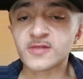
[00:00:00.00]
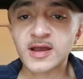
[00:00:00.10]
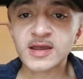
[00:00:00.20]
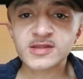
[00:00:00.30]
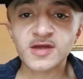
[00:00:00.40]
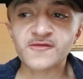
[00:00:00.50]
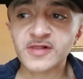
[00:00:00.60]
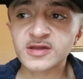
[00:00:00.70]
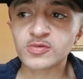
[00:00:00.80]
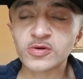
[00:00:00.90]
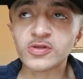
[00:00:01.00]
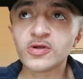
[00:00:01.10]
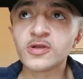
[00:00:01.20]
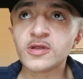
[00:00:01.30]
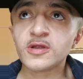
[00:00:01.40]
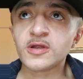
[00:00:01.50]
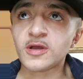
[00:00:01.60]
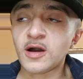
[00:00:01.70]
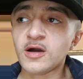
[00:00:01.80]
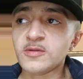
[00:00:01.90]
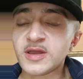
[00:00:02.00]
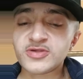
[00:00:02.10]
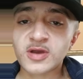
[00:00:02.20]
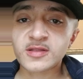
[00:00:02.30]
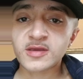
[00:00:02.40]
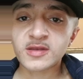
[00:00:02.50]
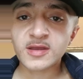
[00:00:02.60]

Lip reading: Like I said, Flex Wheeler injected